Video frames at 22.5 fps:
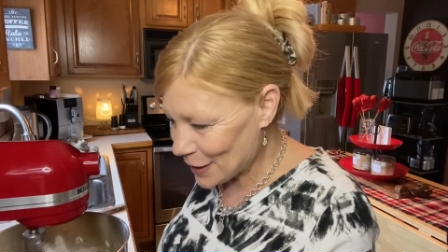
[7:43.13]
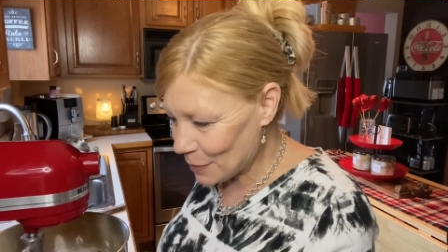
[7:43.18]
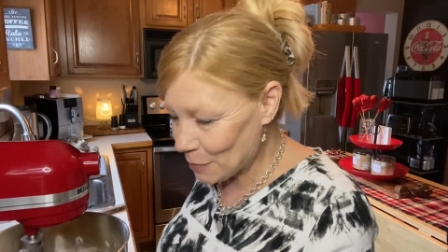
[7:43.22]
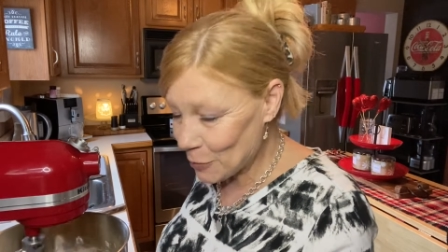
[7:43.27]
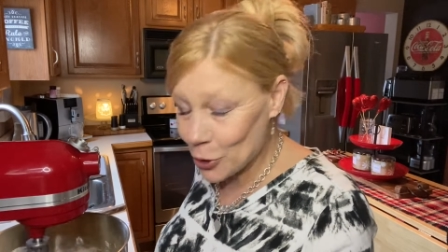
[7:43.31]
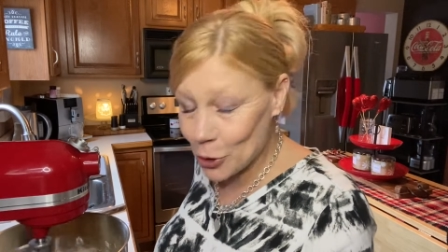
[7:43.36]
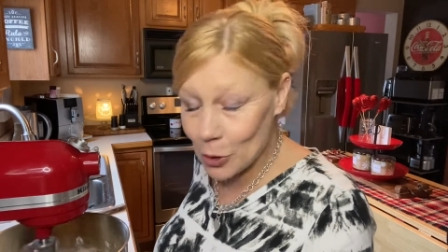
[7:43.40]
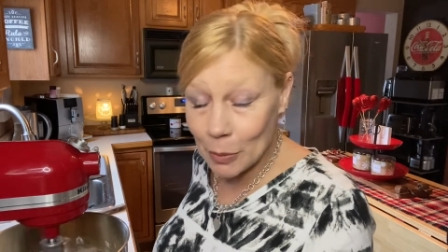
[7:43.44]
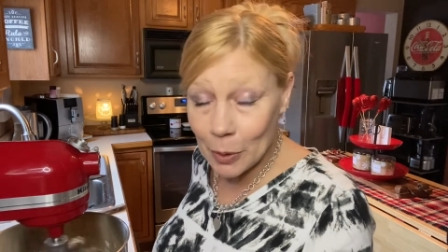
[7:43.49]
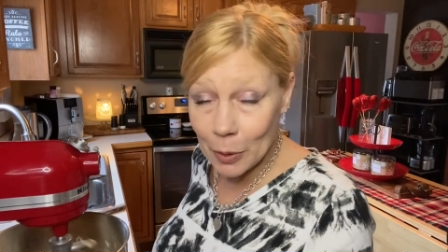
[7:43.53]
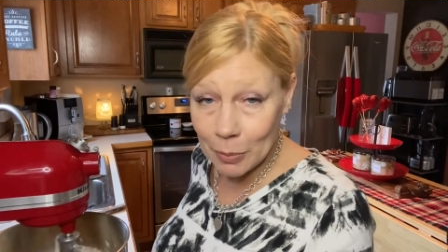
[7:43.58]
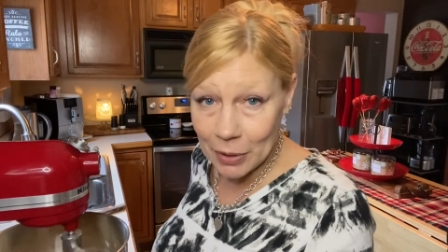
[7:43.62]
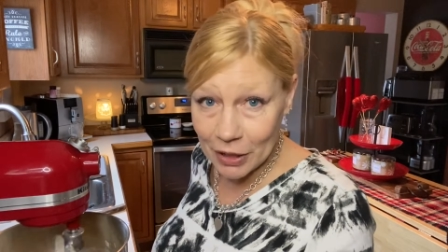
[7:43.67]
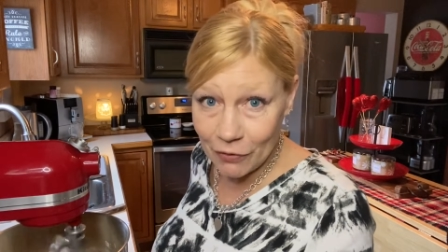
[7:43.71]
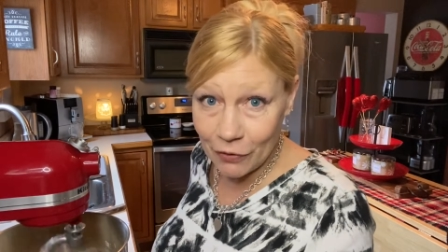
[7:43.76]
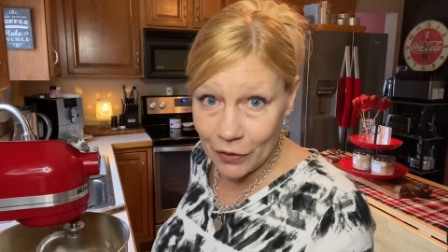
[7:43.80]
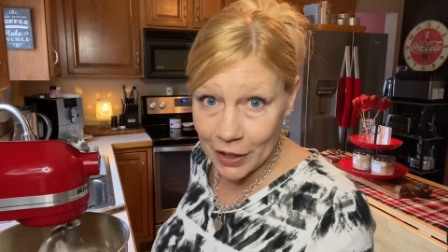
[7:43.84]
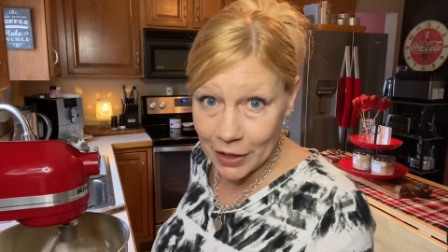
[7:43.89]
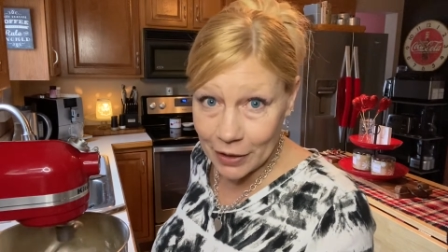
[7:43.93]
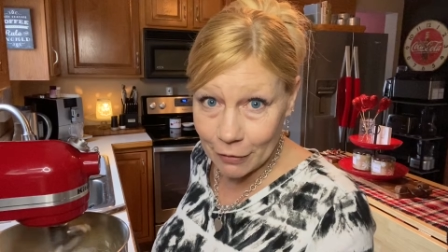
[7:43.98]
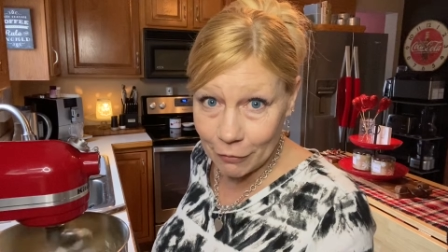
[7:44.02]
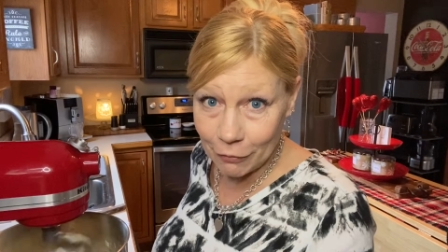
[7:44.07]
I'm sure we'll be
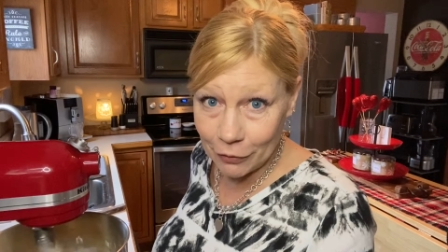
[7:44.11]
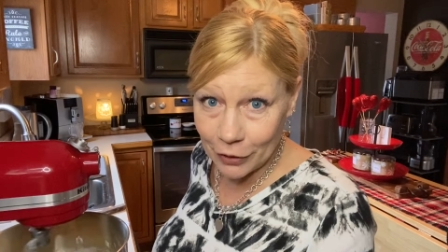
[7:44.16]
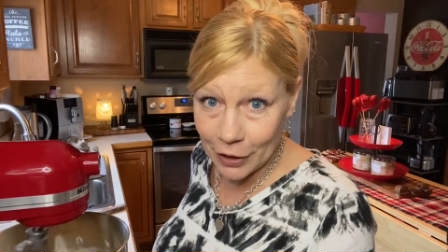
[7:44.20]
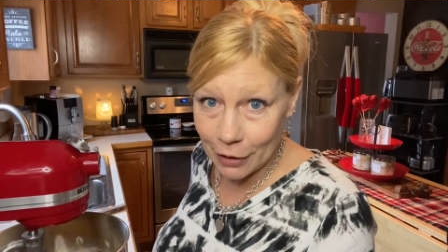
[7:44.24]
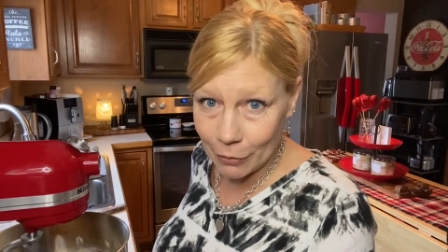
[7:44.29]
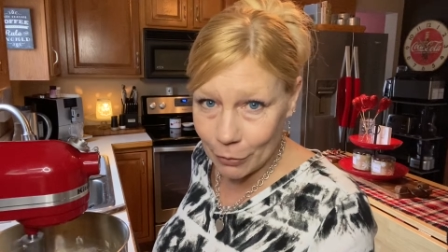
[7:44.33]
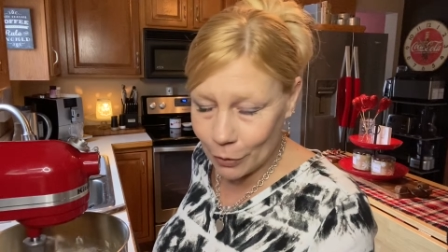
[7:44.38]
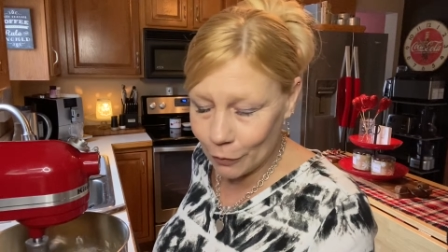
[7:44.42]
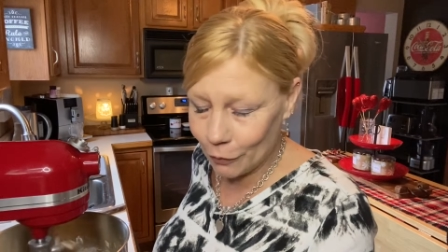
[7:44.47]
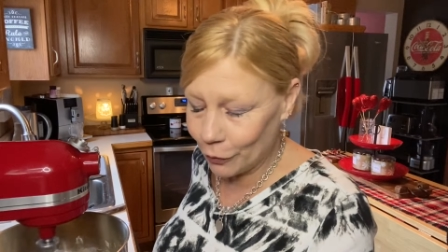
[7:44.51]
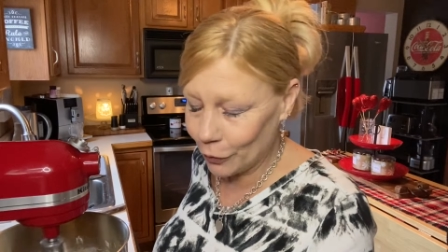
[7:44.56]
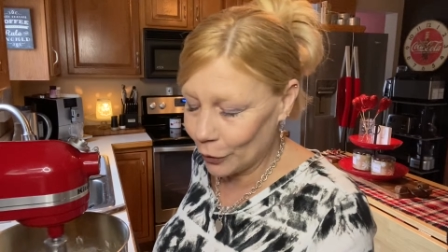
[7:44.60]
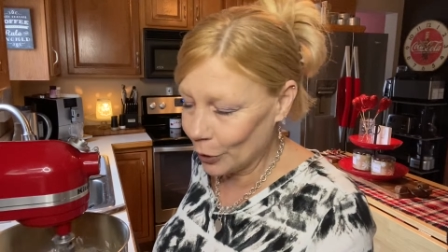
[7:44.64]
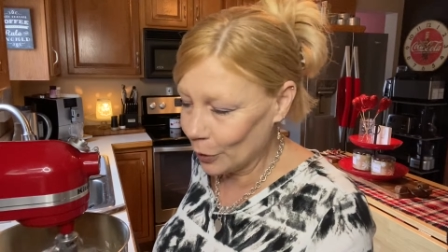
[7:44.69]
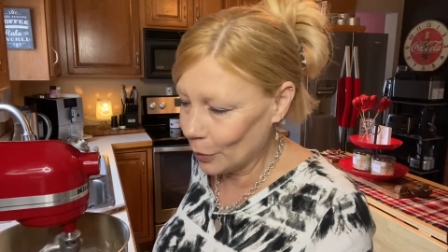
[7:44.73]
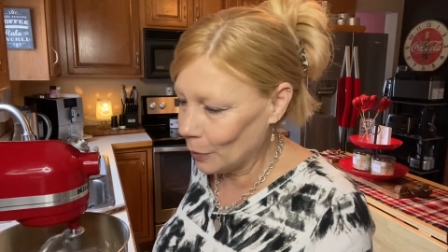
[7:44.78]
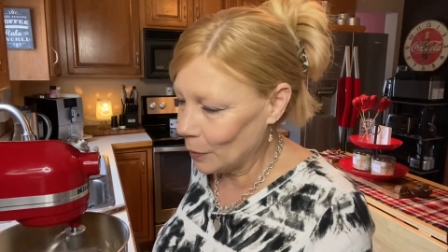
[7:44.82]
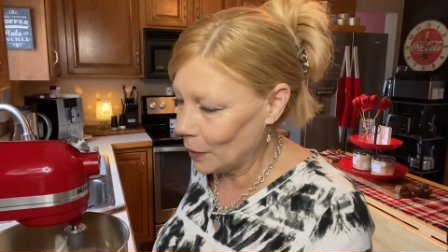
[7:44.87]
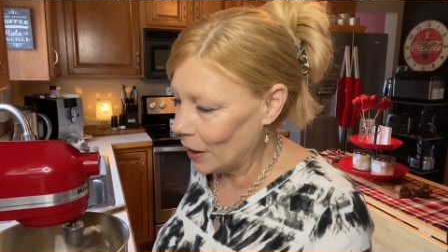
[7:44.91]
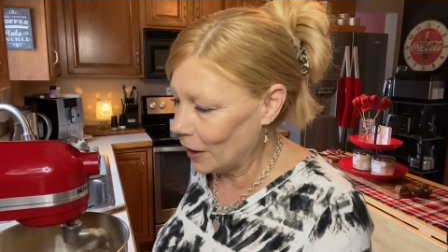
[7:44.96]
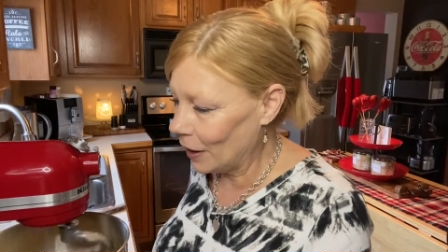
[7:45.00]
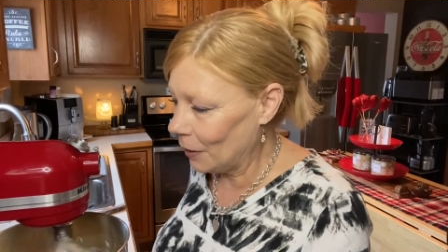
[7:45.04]
finding flour for a
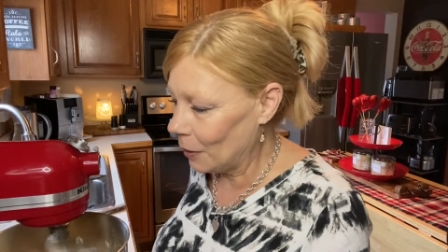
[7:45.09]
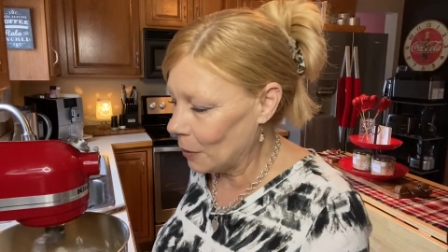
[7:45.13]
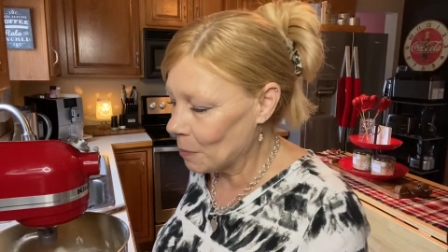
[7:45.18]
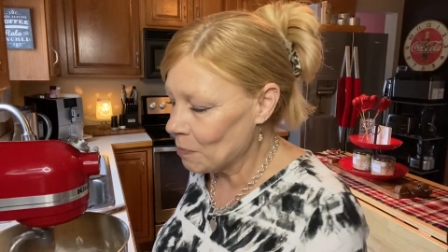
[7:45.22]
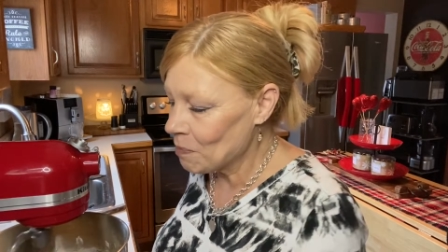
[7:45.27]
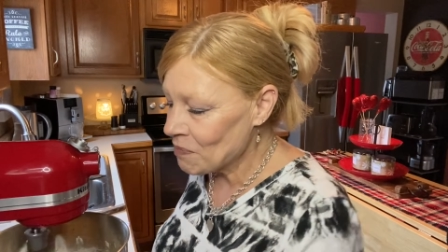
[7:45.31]
while.